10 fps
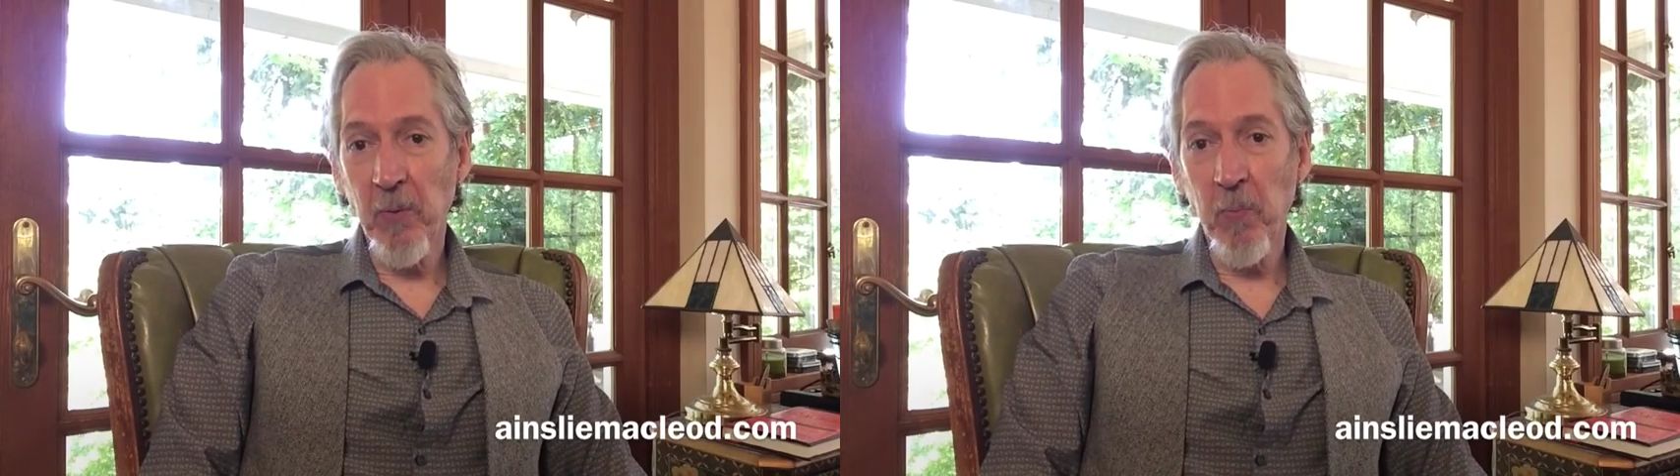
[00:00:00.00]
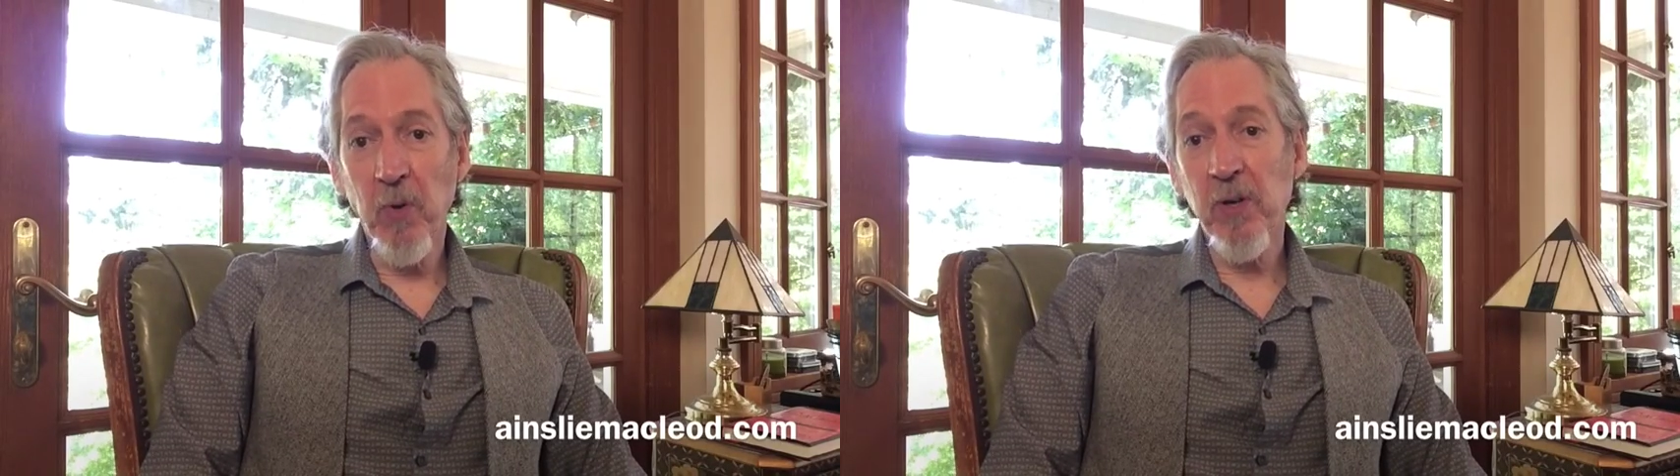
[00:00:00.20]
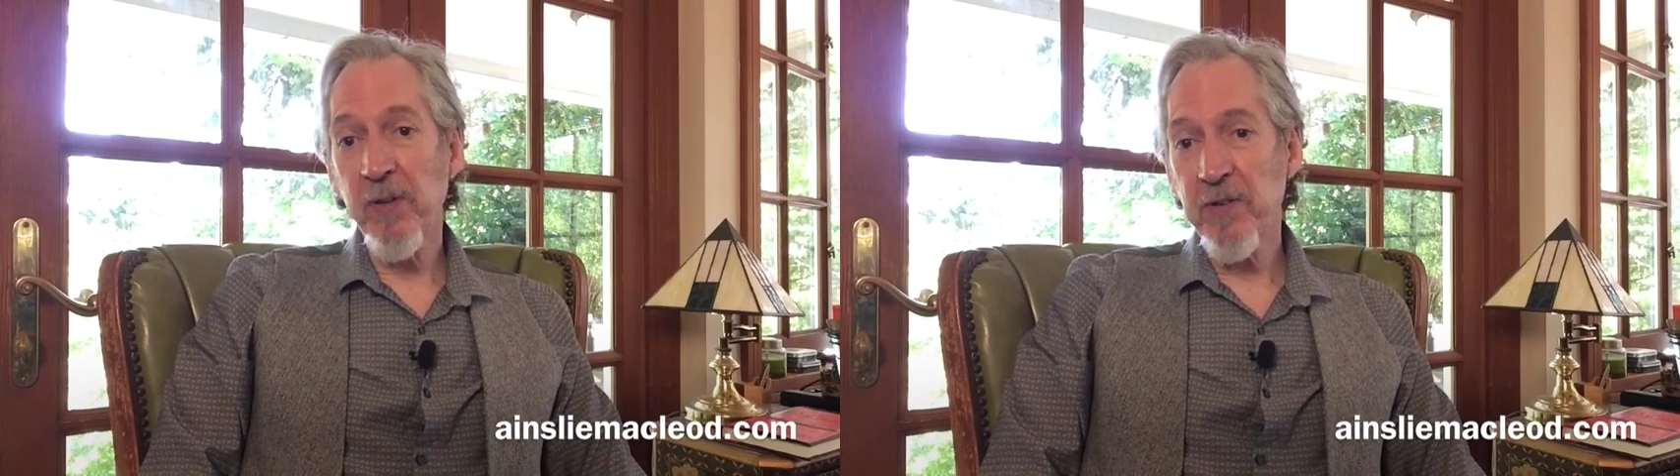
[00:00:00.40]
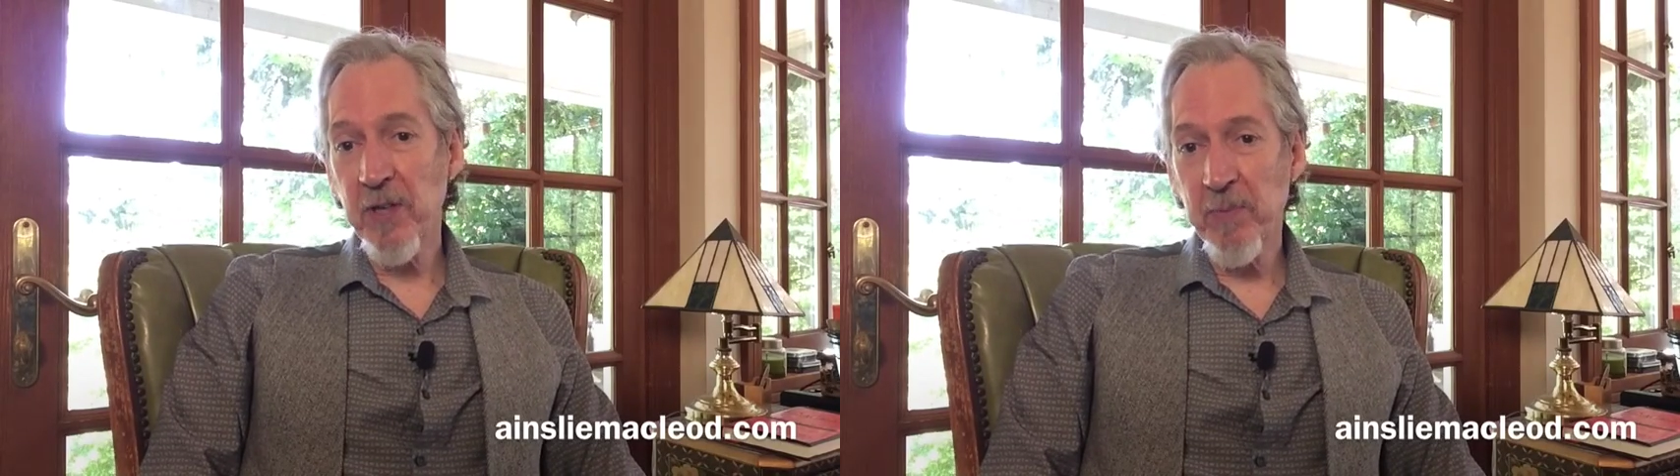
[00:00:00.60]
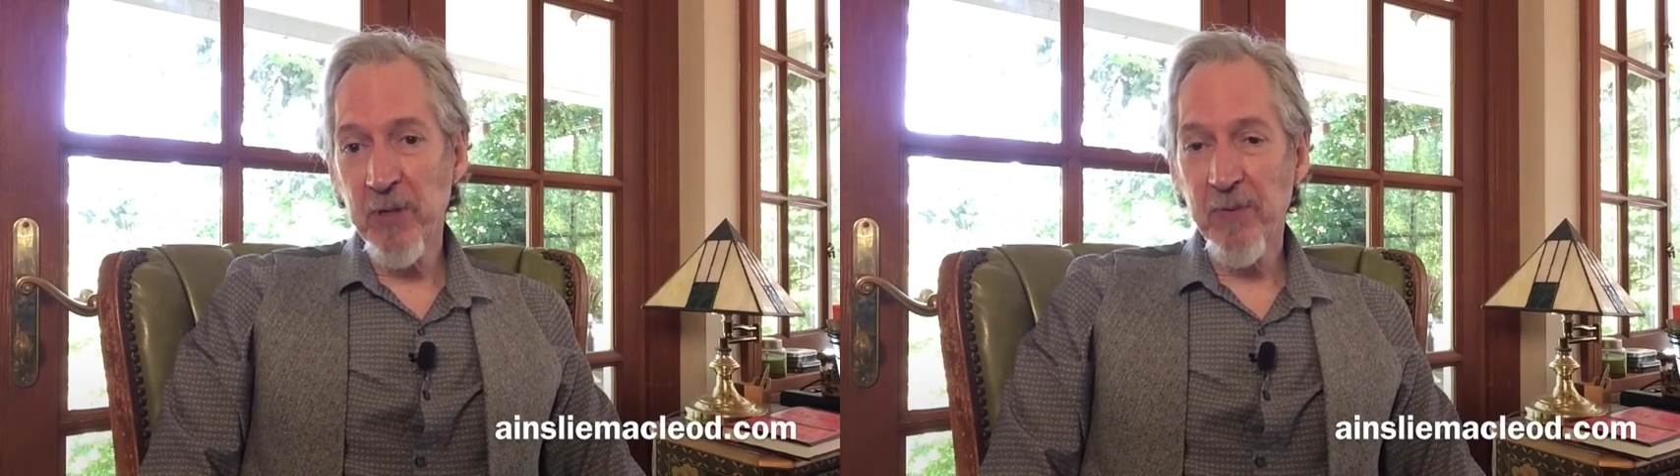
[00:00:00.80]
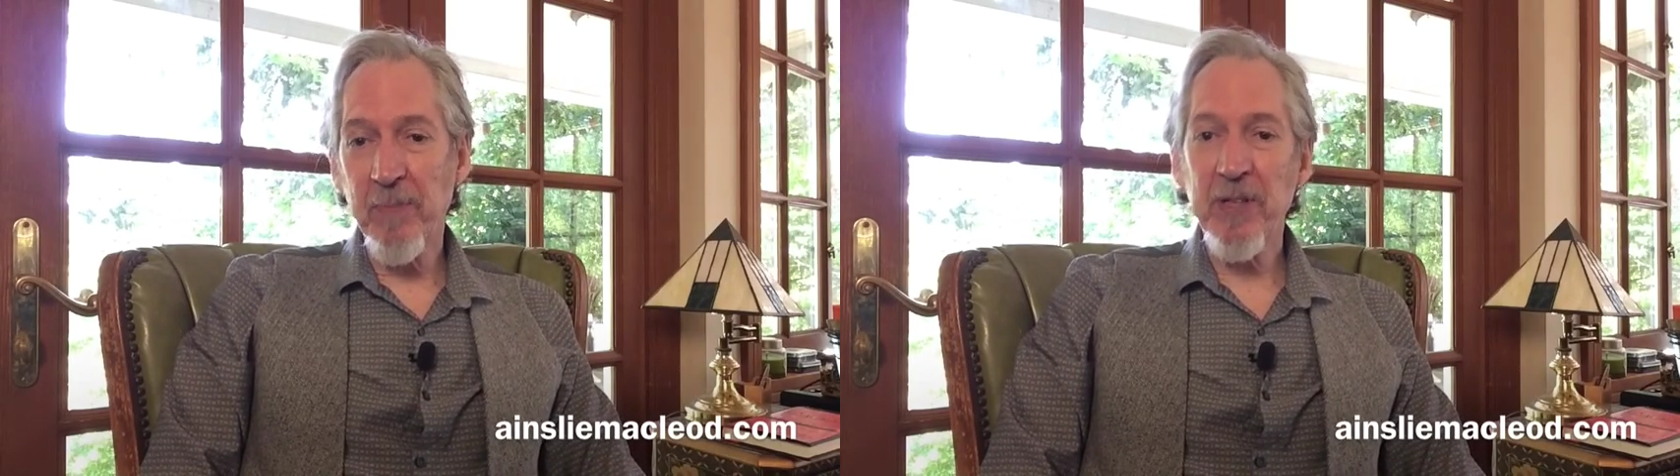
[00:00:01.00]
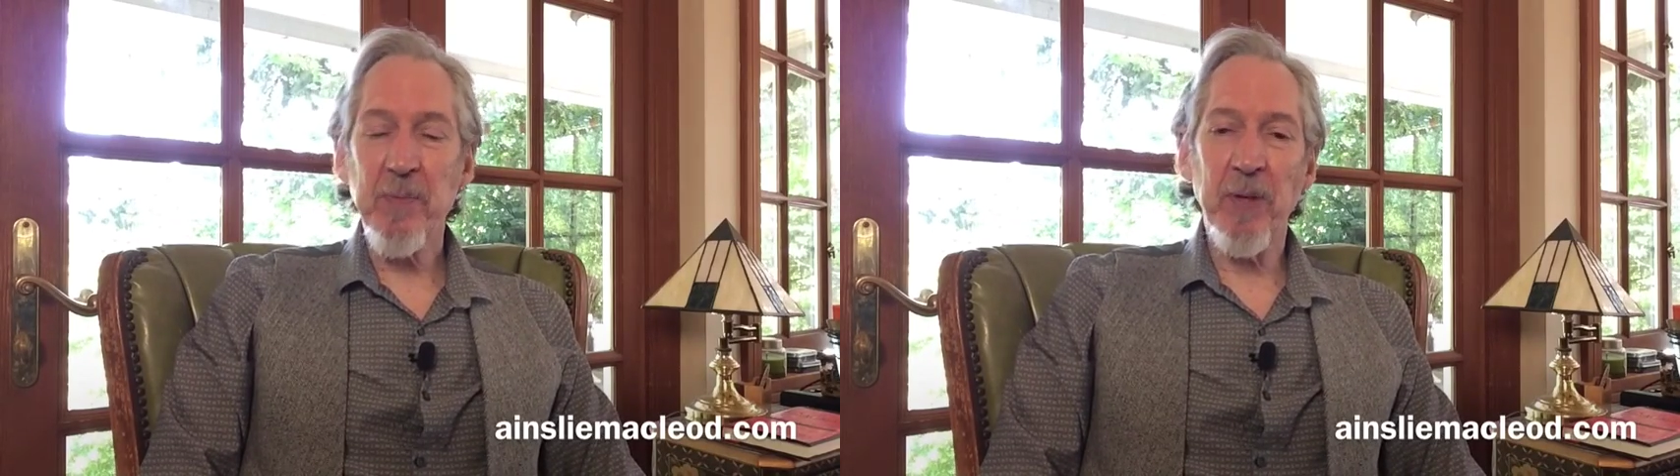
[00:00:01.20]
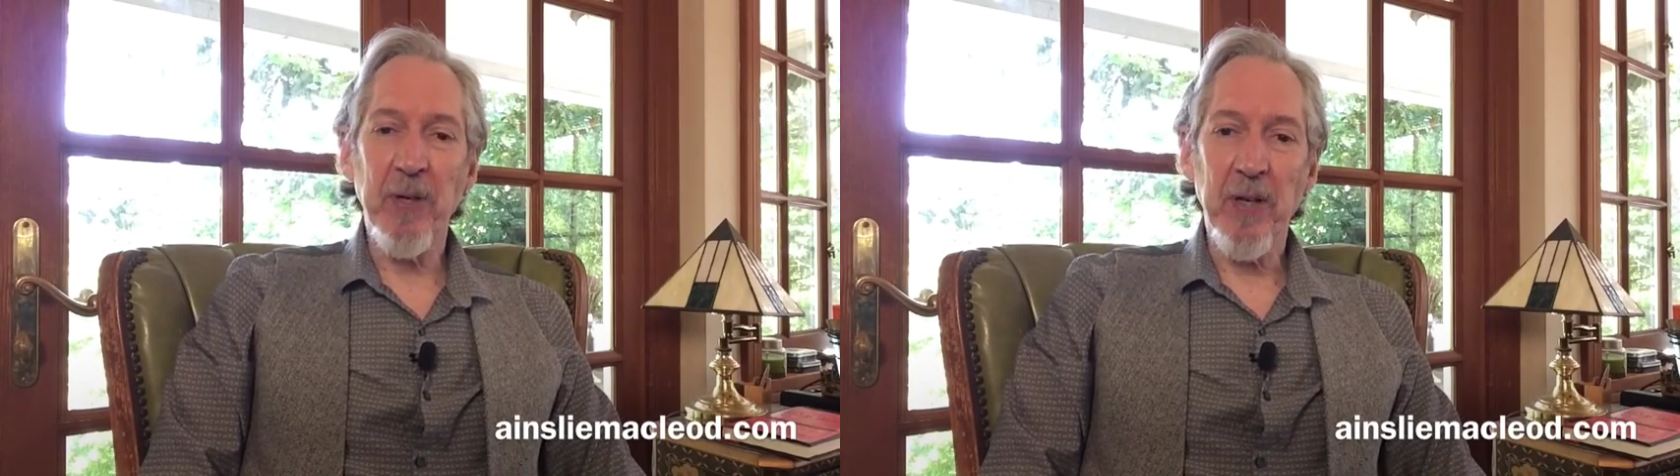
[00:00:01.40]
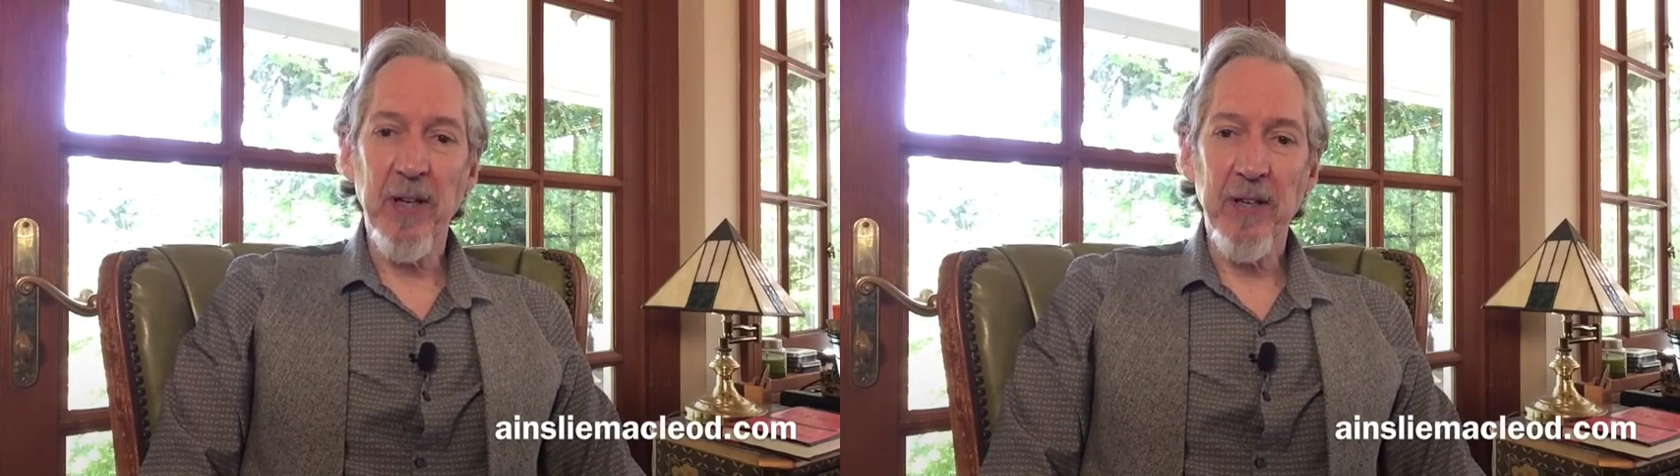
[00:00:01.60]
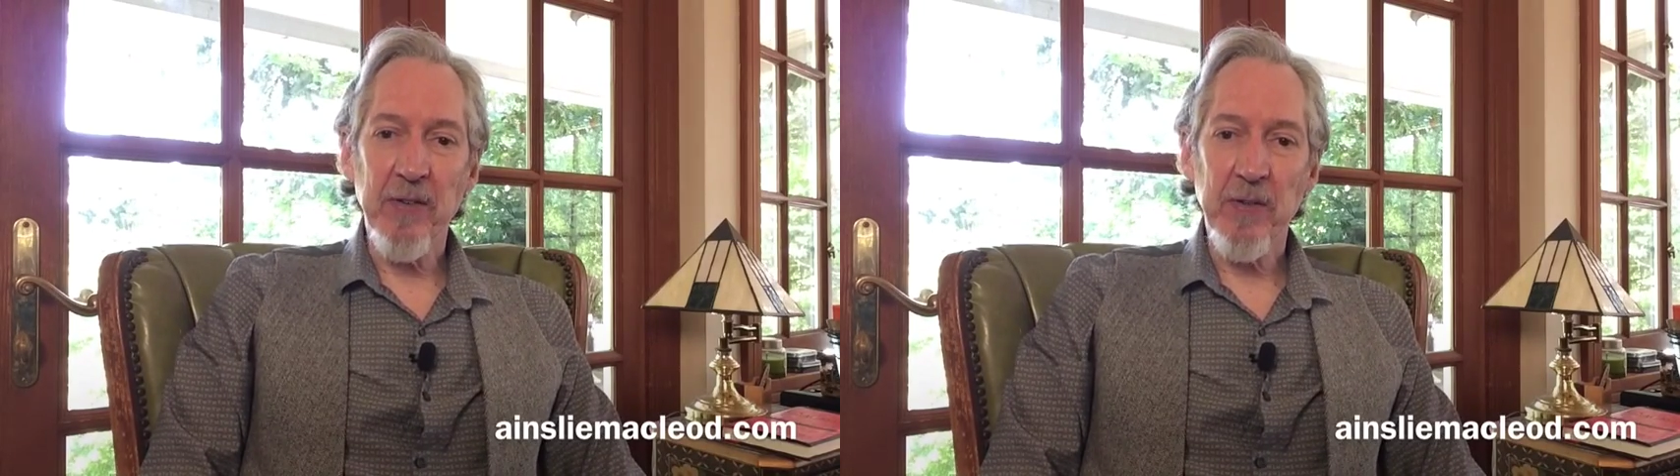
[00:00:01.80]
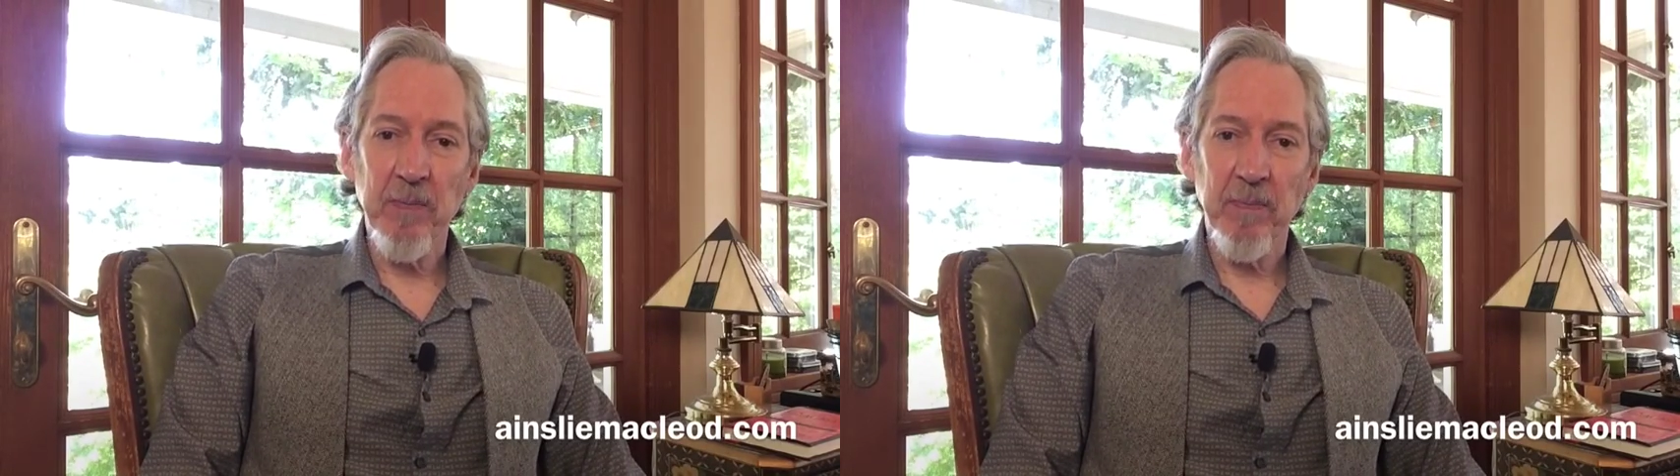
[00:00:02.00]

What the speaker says: word on the subject from my spirit guides.